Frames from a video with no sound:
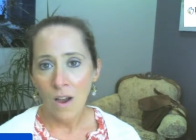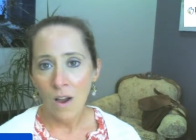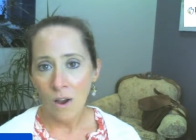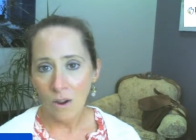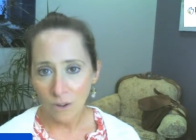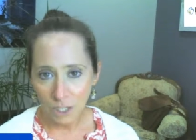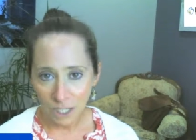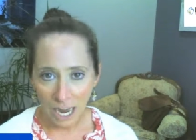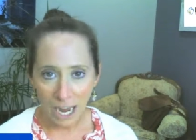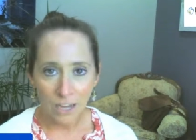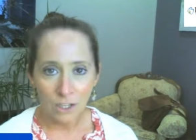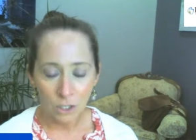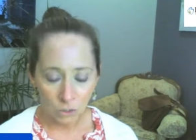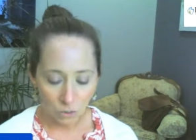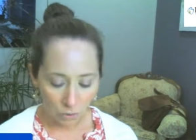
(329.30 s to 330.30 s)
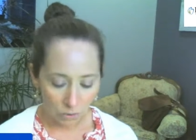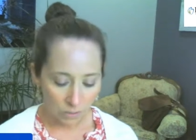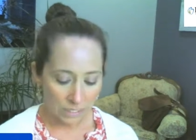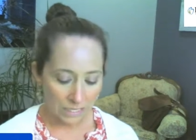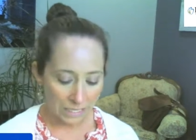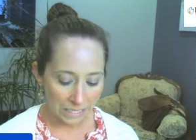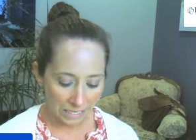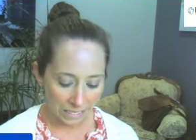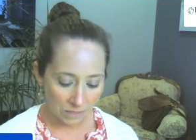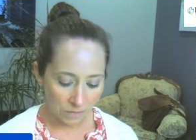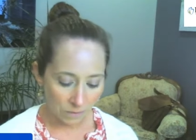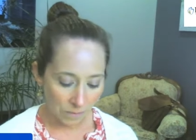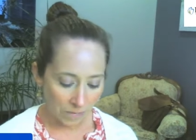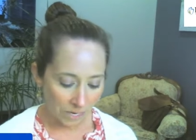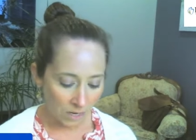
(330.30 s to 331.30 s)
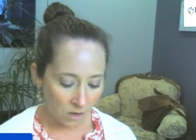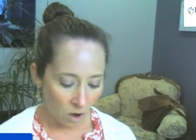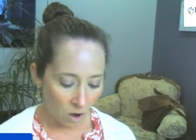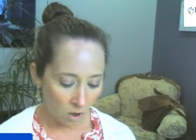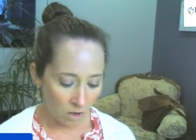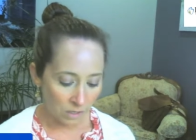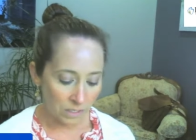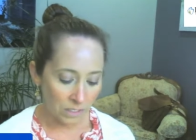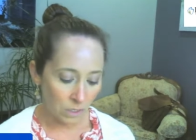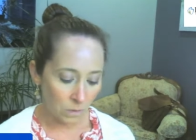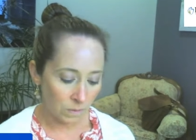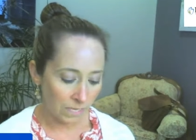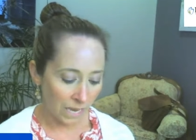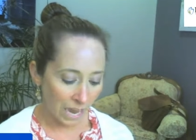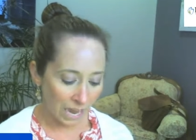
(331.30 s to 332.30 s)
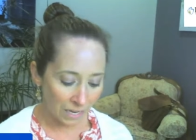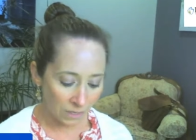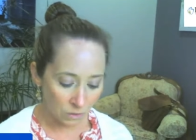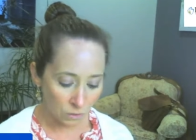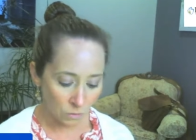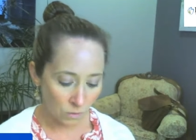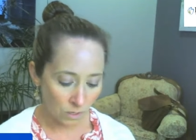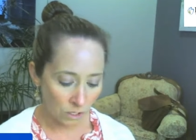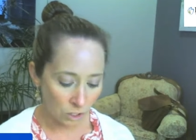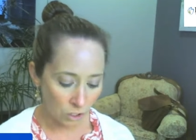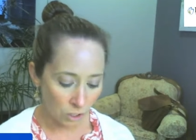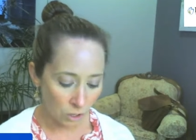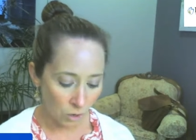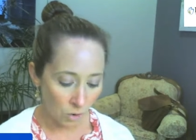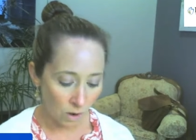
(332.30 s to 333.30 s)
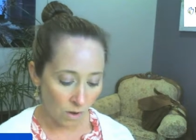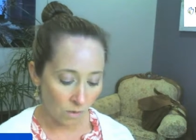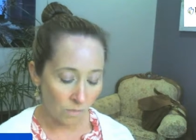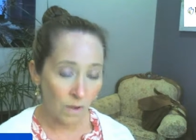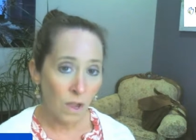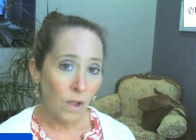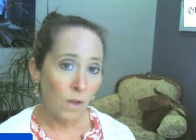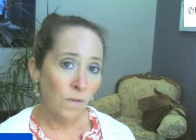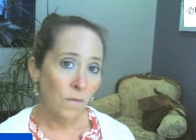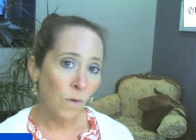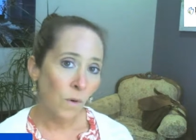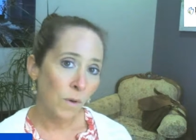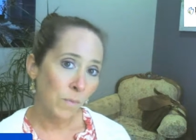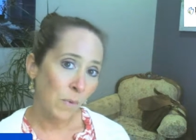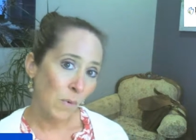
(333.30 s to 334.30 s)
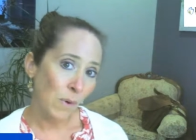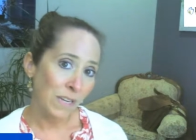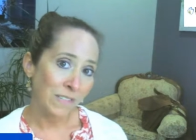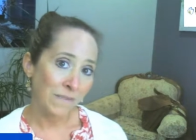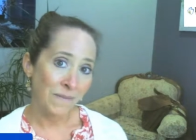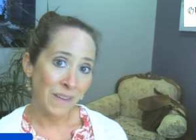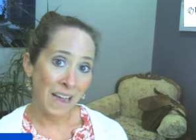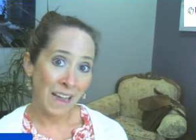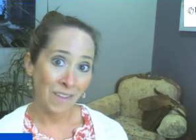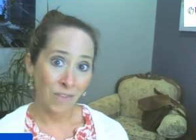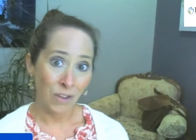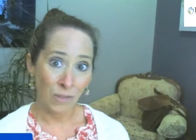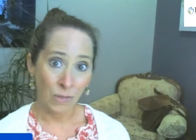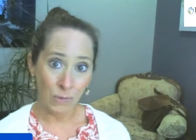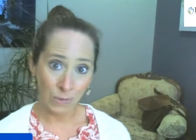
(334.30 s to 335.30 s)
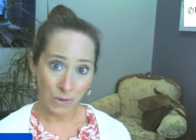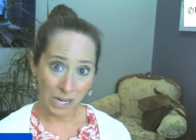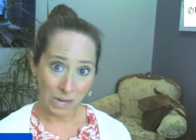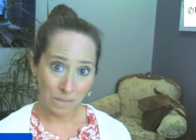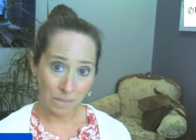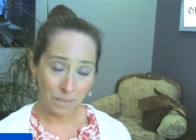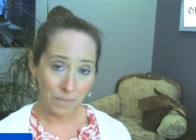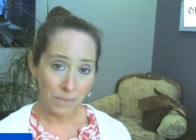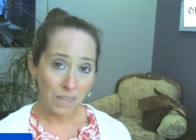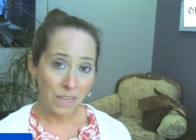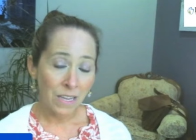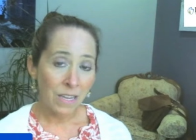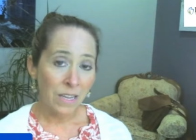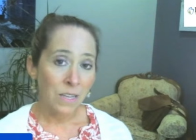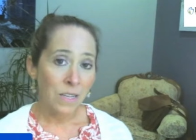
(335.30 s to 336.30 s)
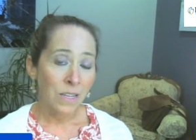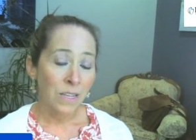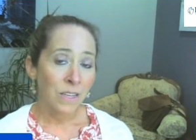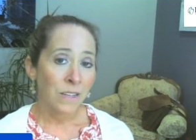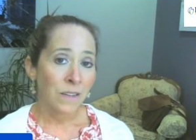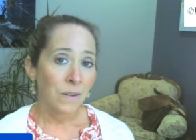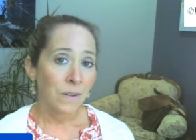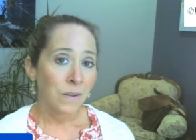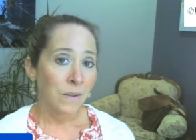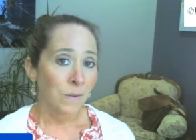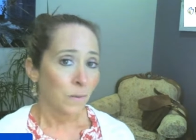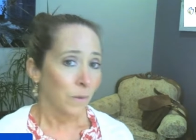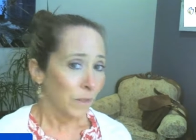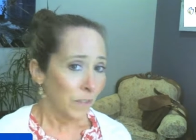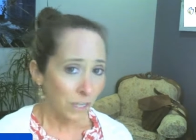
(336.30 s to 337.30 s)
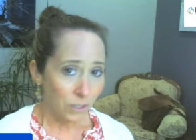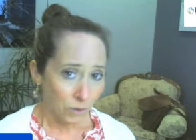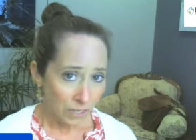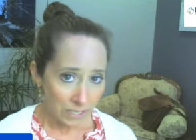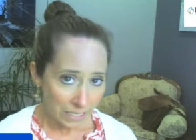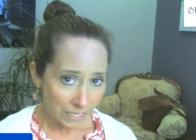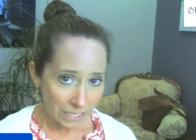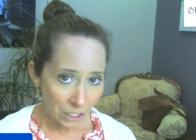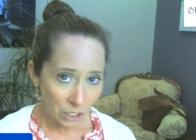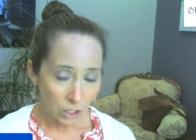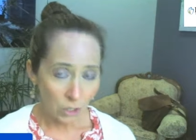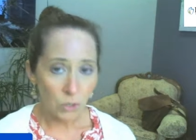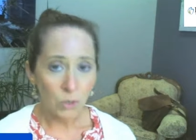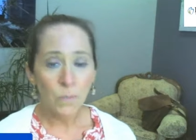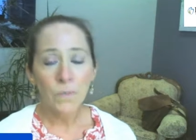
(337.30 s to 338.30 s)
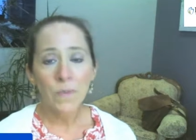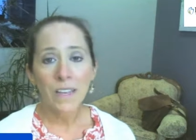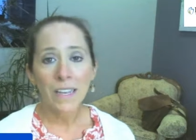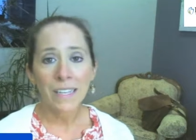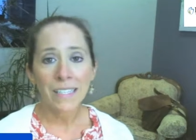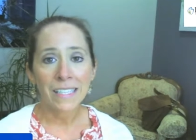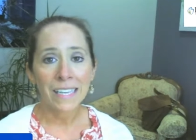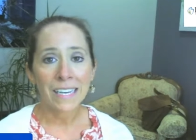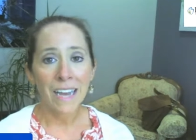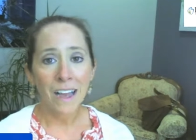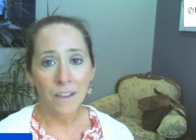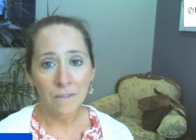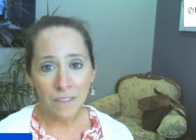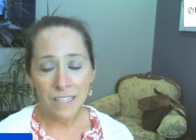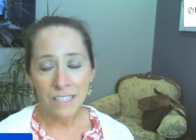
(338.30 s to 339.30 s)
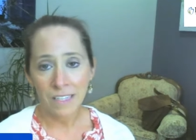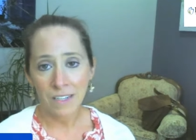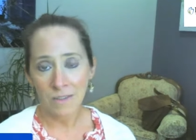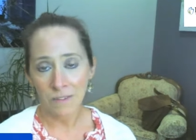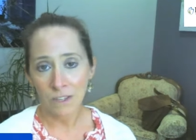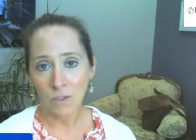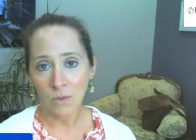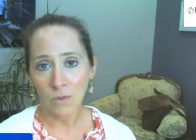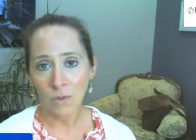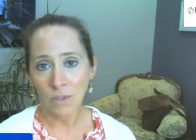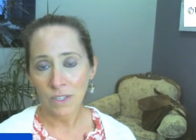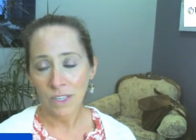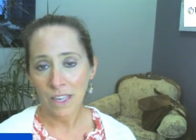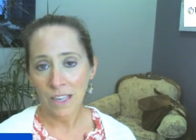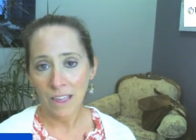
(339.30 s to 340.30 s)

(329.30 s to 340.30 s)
heart attacks, strokes, and things from any cause, there was a hazard ratio of 4.53. What that translates to is that of these individuals,